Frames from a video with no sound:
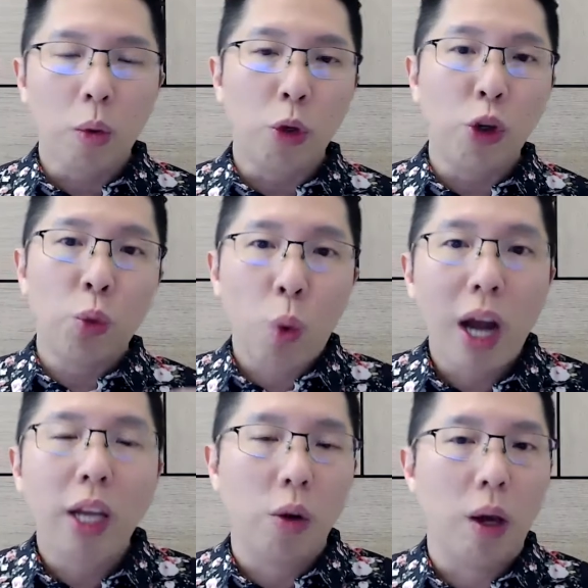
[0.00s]
which is
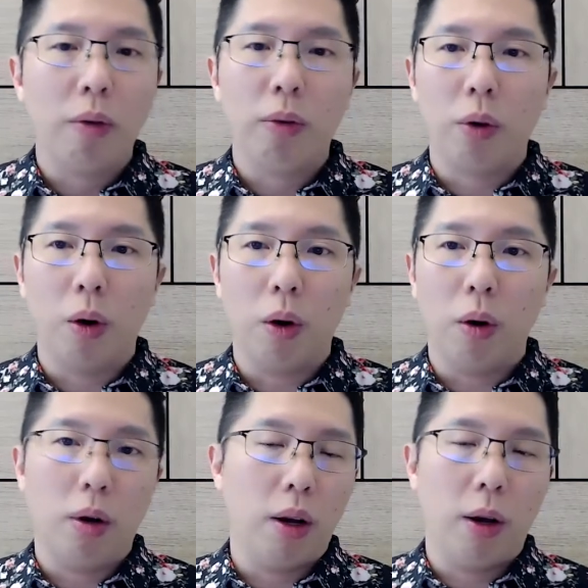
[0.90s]
why you have
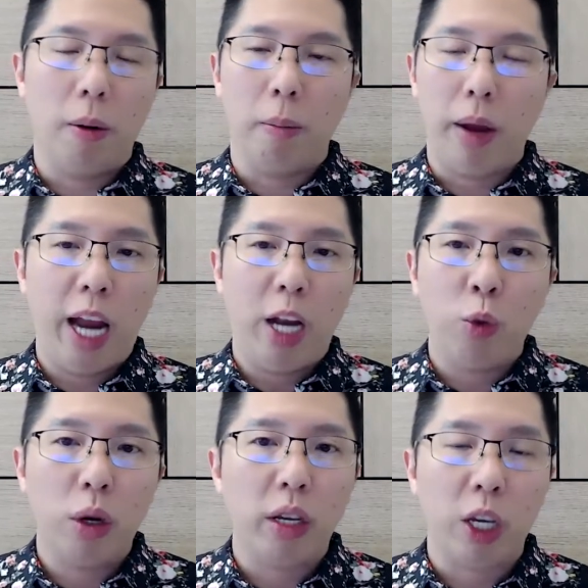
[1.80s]
your um,
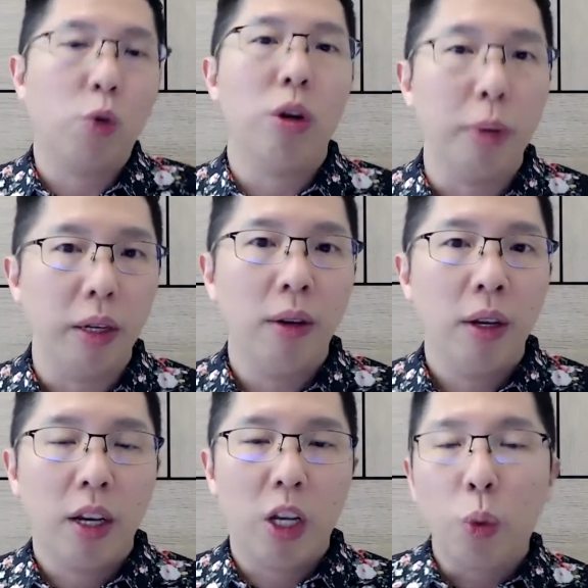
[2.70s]
annual increment.
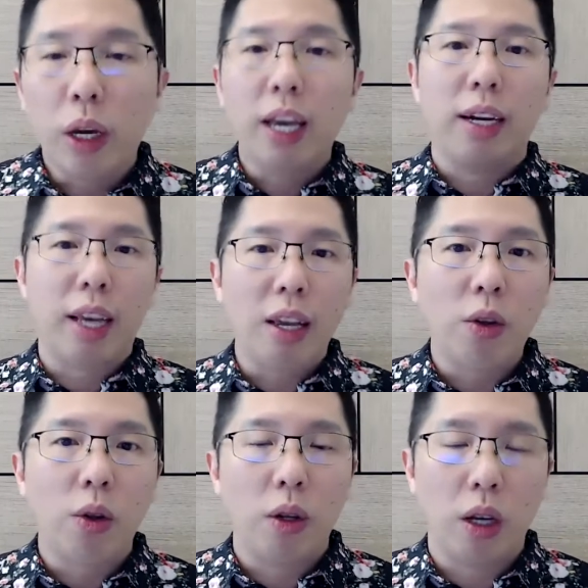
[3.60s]
It's working
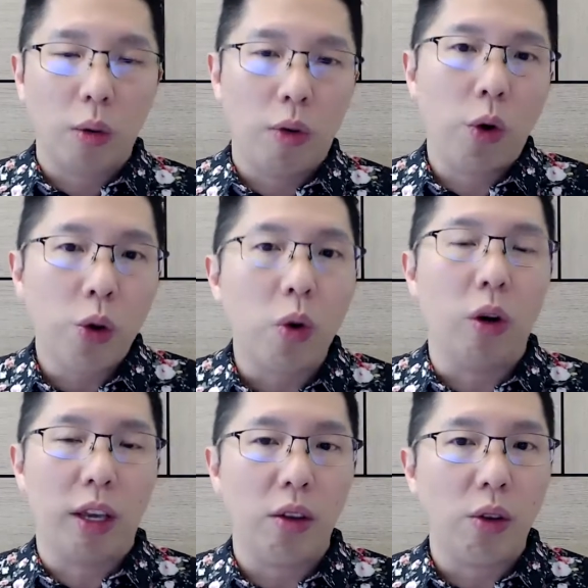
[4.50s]
against for you
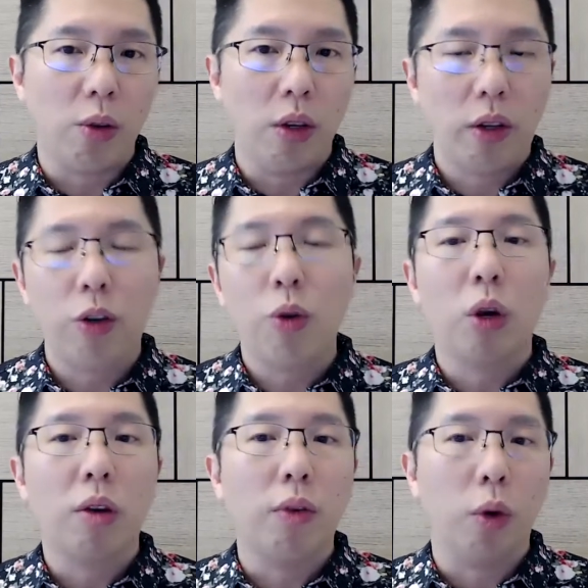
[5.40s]
or against you. It's actually
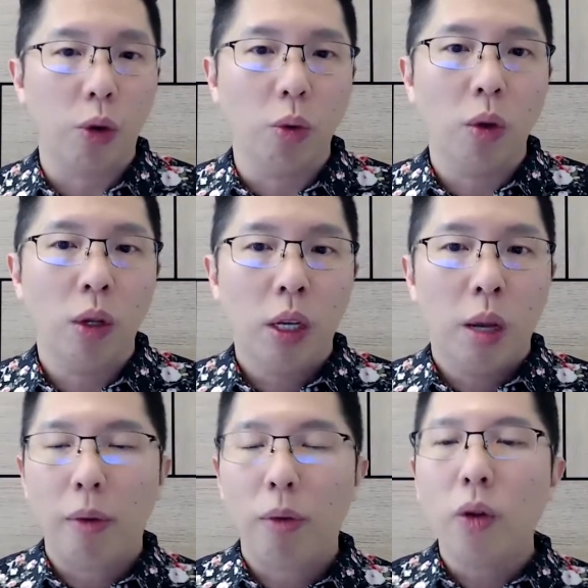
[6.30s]
working for you.
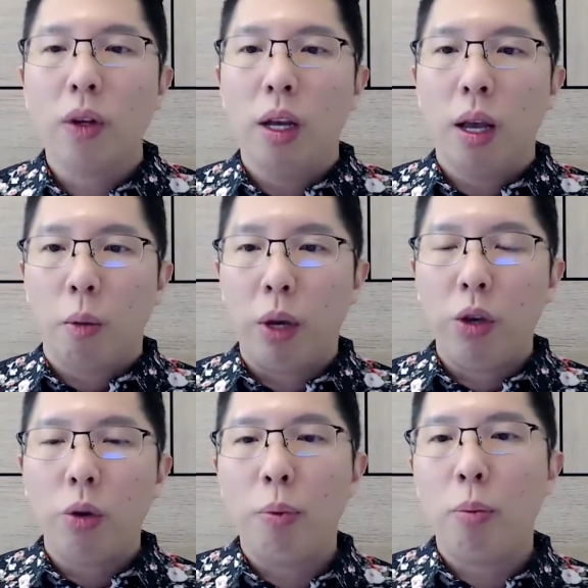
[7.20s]
But of course, when
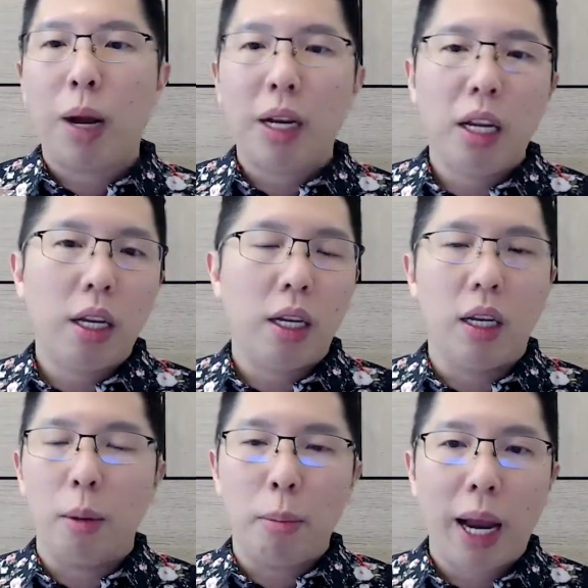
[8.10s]
you put money
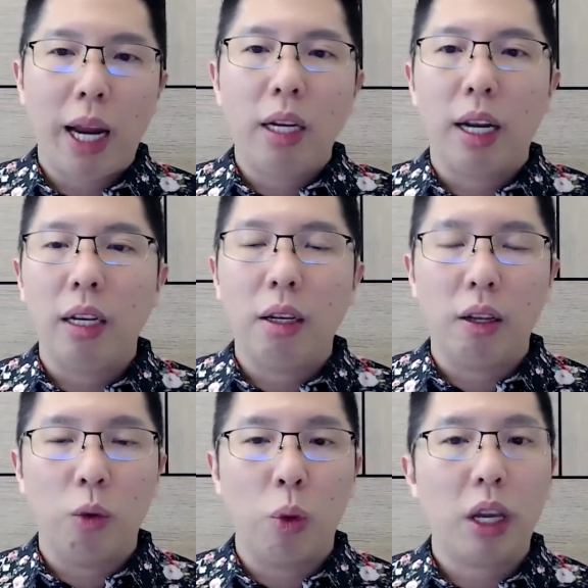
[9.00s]
in the bank, then
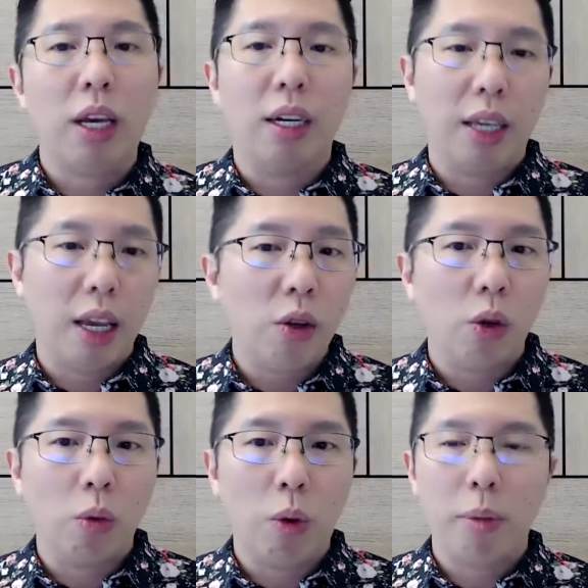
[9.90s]
it's working against
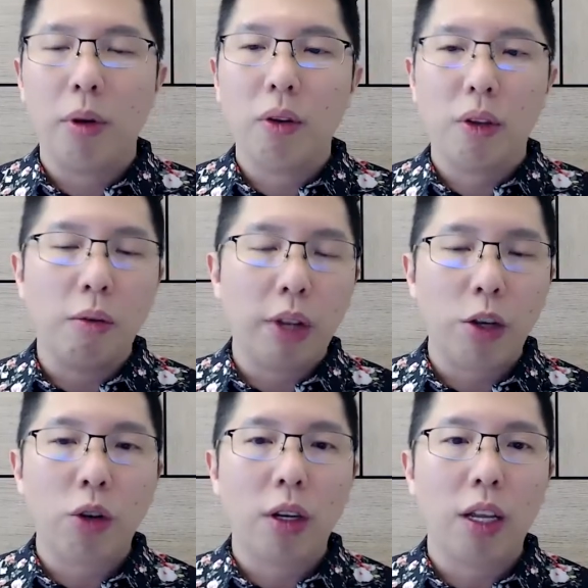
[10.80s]
you. Why? Because
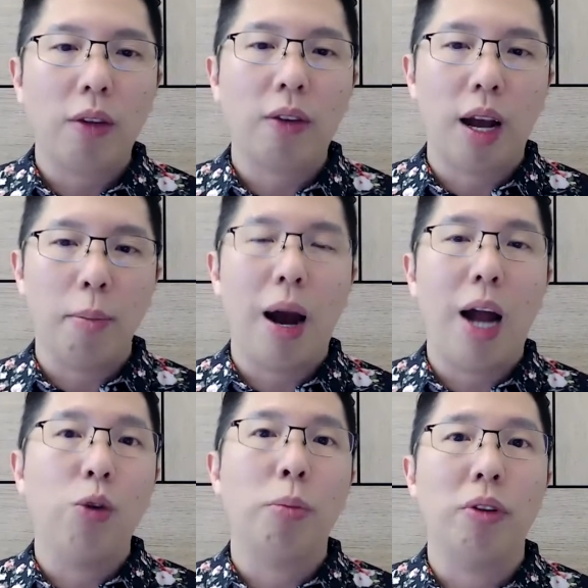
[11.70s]
inflation eats up
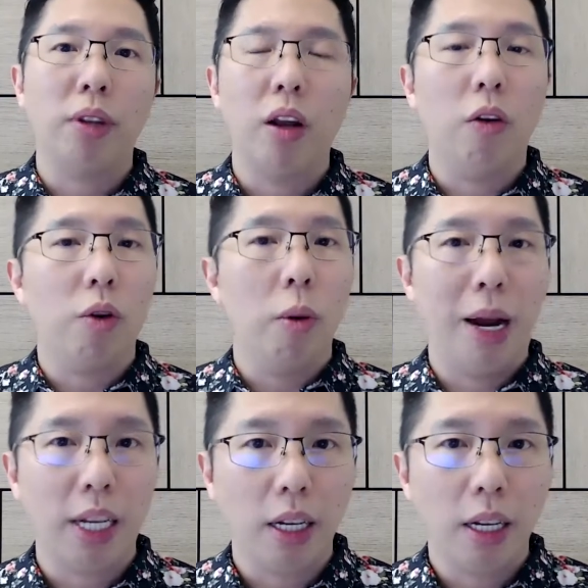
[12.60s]
100% of your
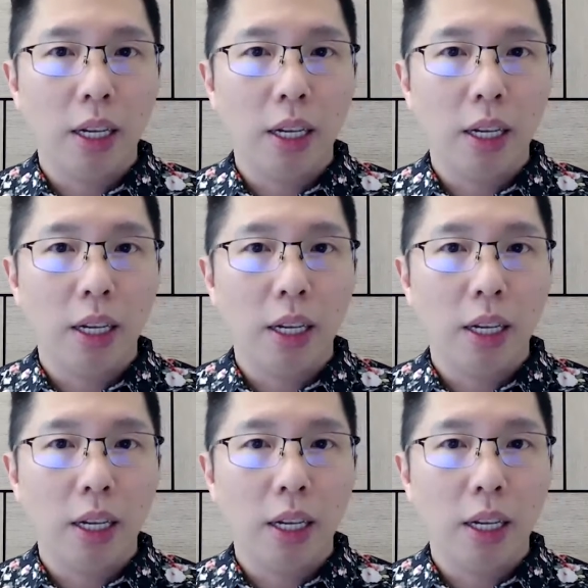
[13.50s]
money.